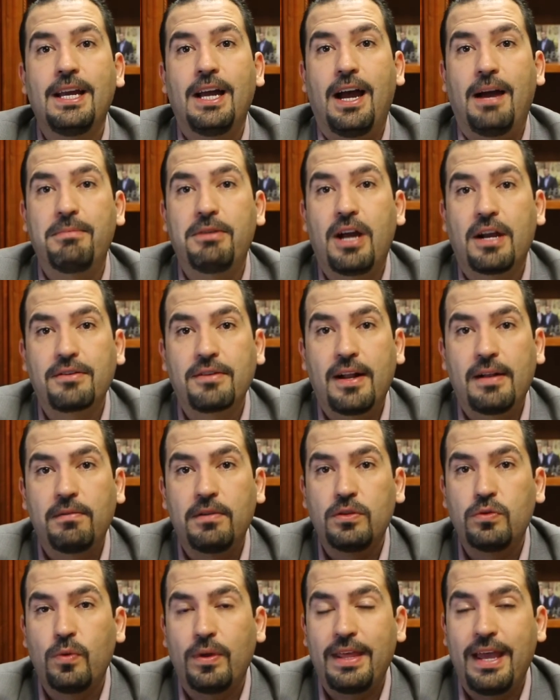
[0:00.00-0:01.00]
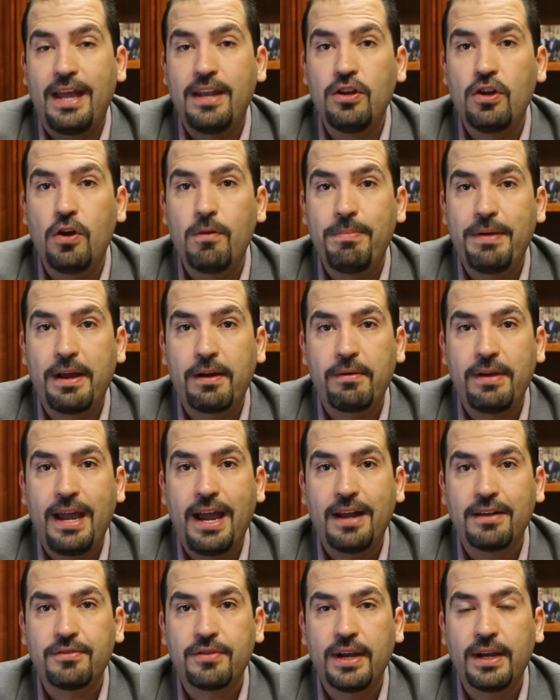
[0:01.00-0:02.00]
I'm Dr. Alvarez with
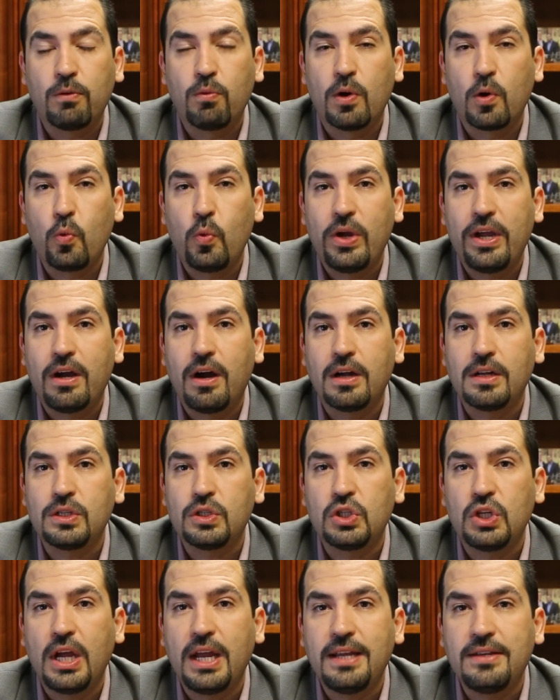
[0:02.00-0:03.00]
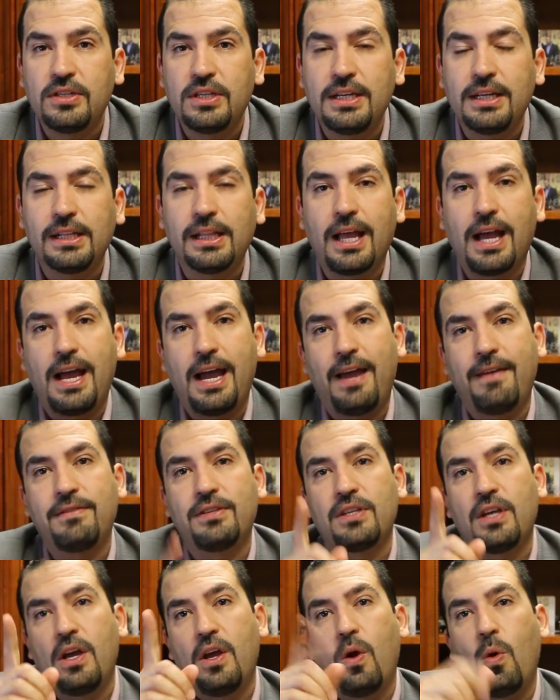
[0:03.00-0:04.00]
Endobariatric, where we are changing
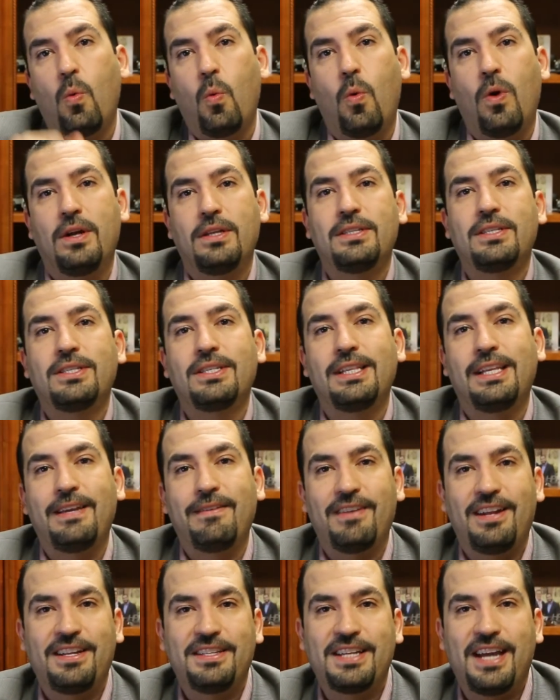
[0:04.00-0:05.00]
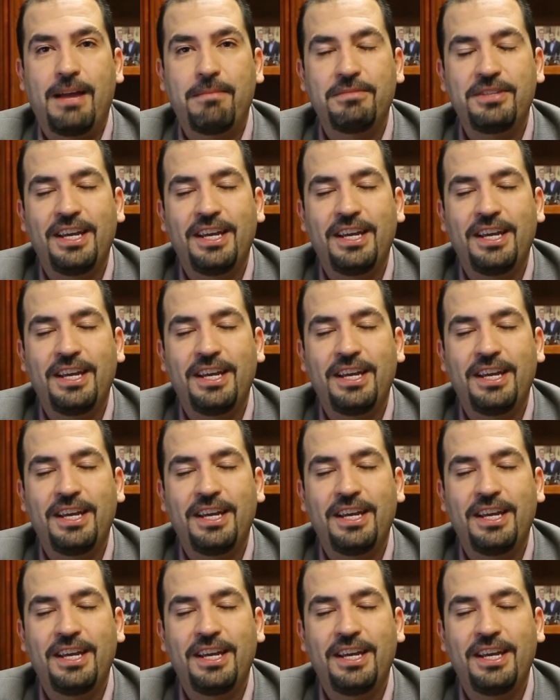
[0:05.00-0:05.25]
lives one sleeve at a time.